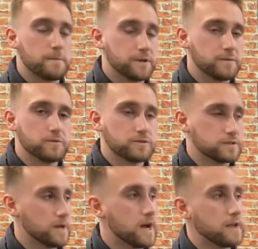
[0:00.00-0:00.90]
minerals
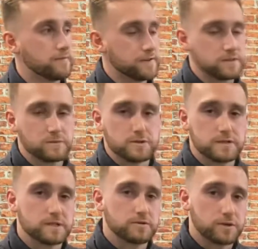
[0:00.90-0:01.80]
and
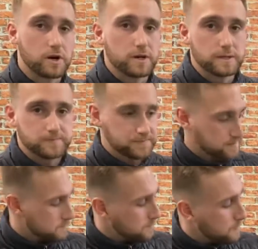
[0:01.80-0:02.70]
vitamins in your diet
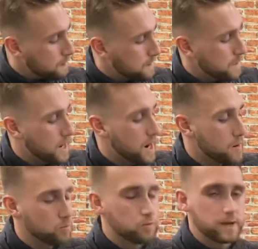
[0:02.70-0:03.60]

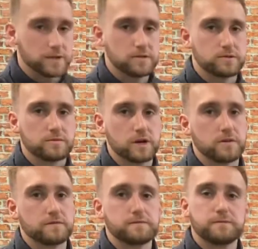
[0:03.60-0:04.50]
will make you
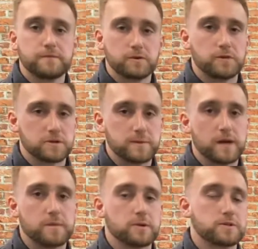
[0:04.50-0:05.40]
kind of feel much
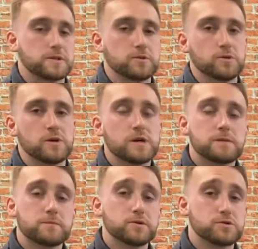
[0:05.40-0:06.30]
better, because it will
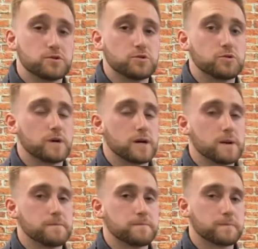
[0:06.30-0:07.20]
boost your
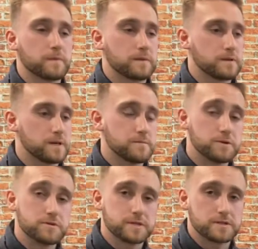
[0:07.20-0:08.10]

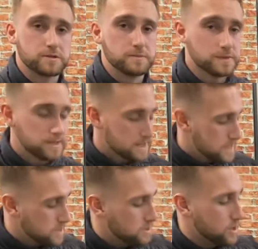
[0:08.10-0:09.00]
immune system.
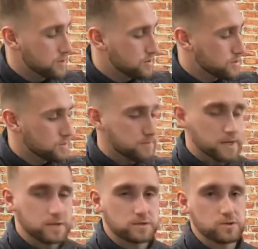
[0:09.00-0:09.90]
So just
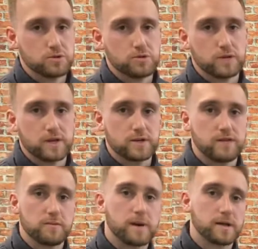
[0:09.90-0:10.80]
making sure that you
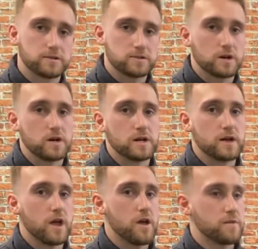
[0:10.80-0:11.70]
have a balanced diet,
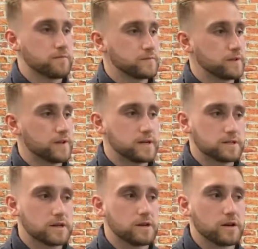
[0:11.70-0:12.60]
and so that's
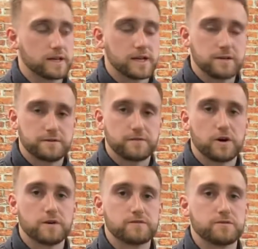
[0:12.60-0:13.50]
kind of like getting your
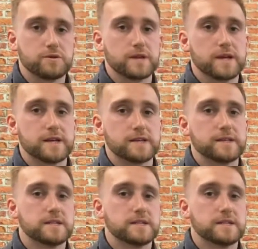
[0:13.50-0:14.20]
5 fruit a day in,